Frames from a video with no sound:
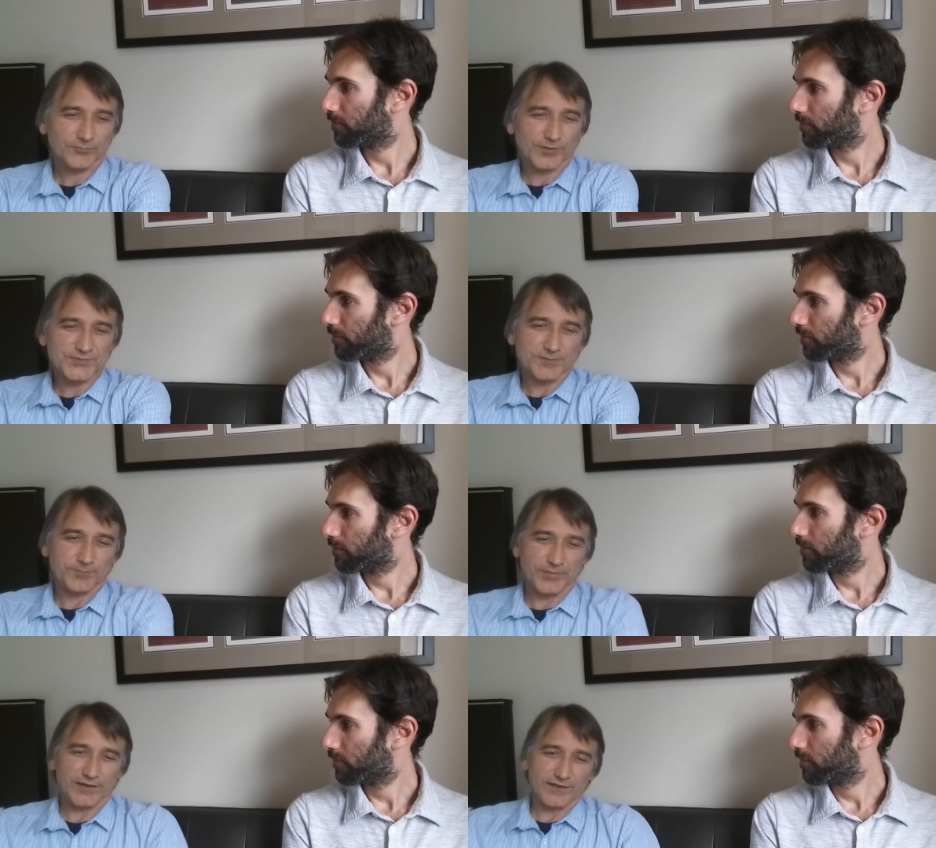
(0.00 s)
Speaker 1: perhaps the
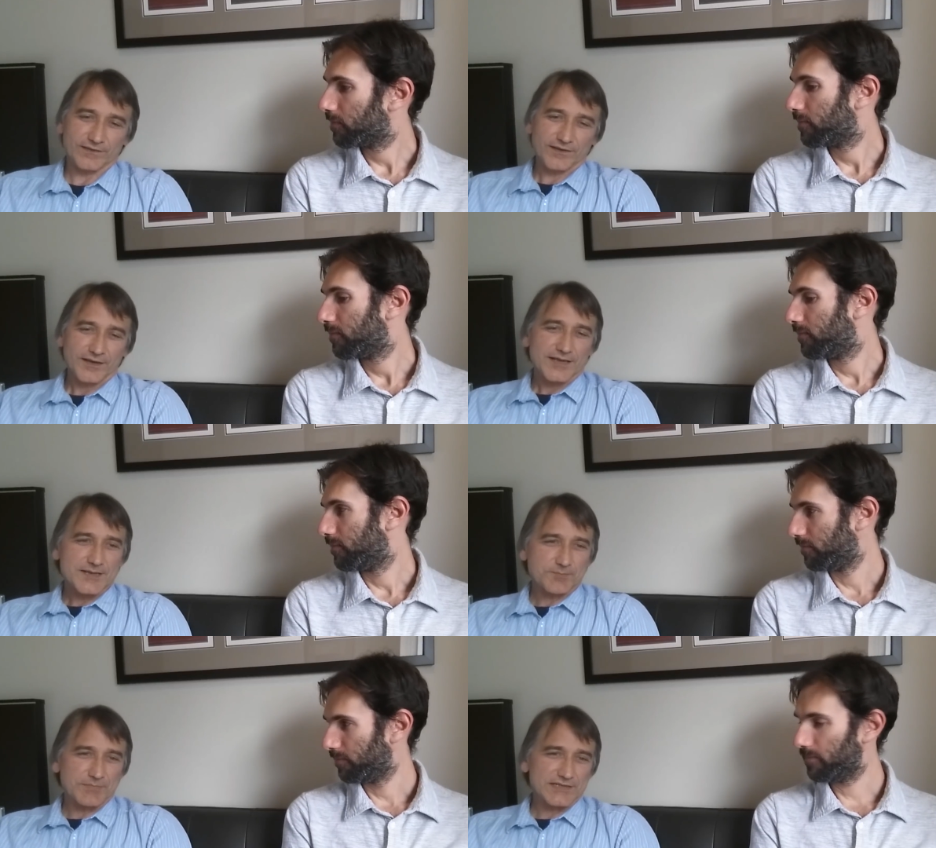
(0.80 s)
biggest
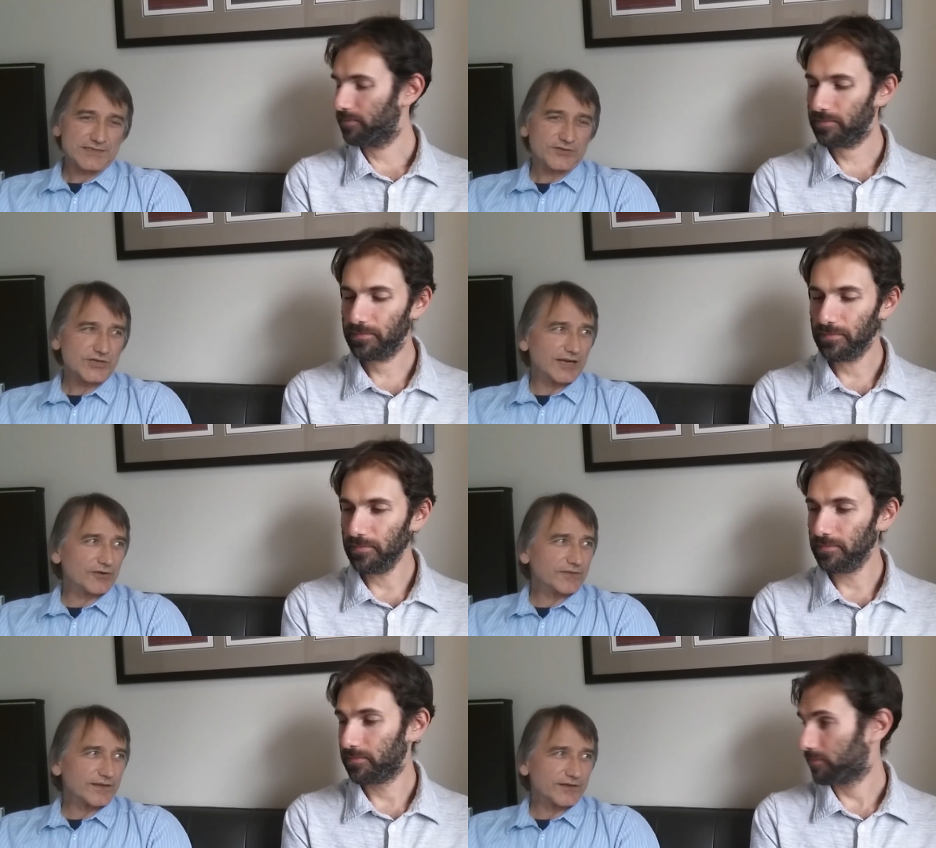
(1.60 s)
message
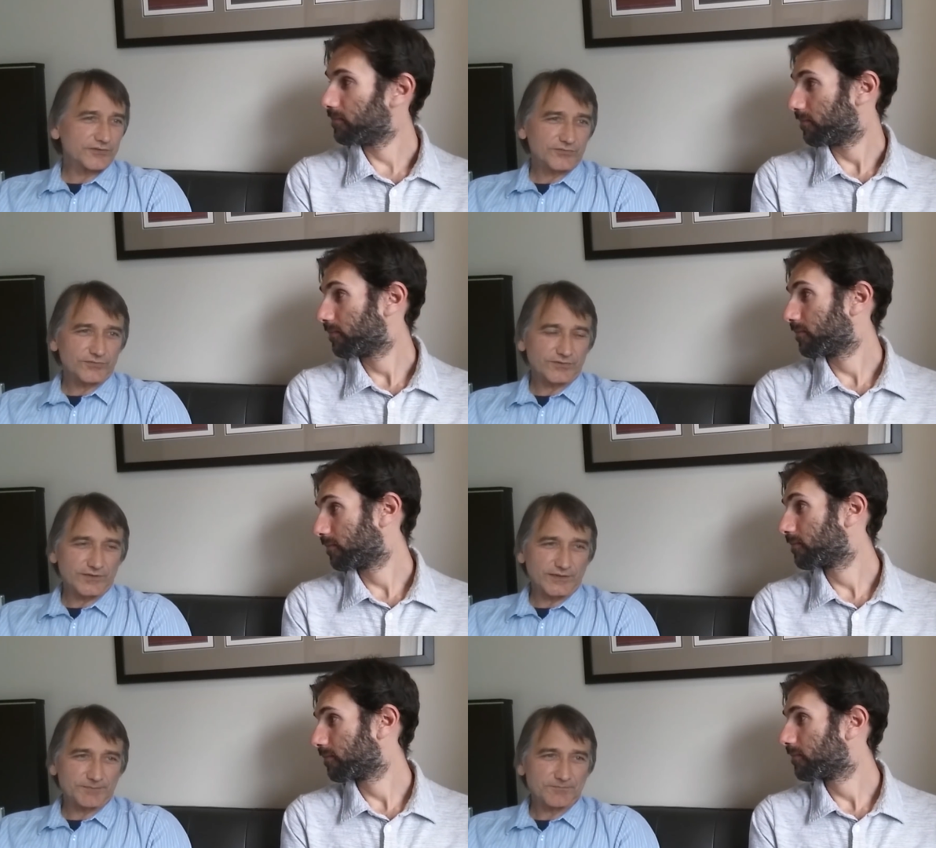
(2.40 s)
out there to
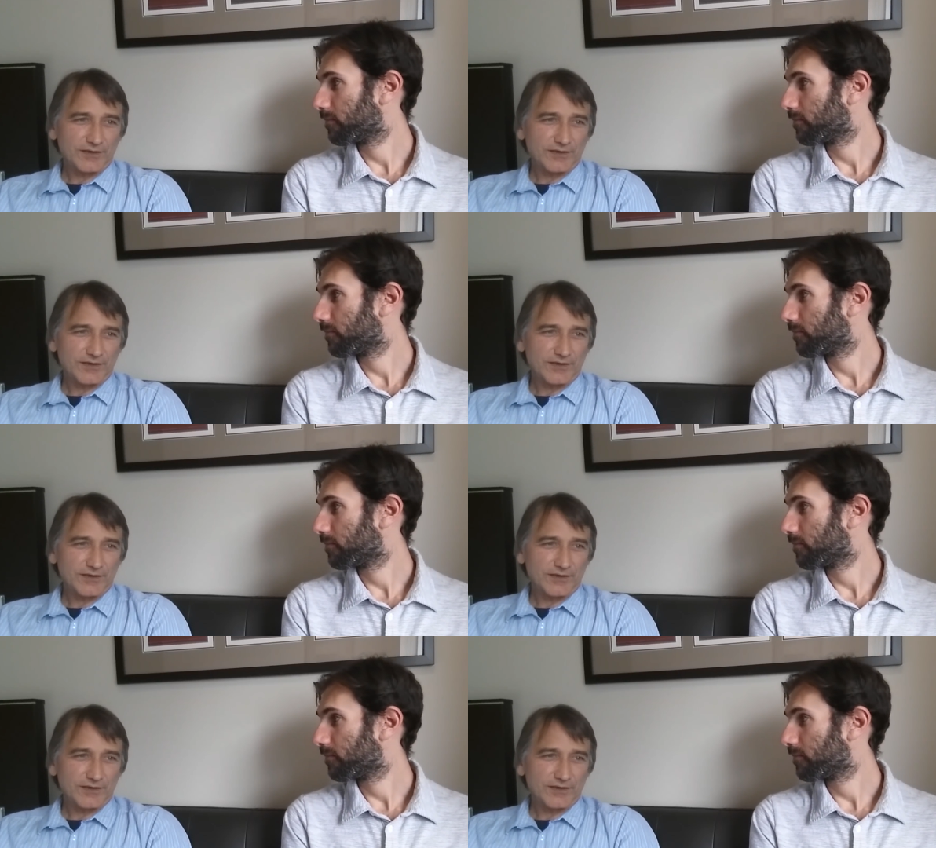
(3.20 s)
the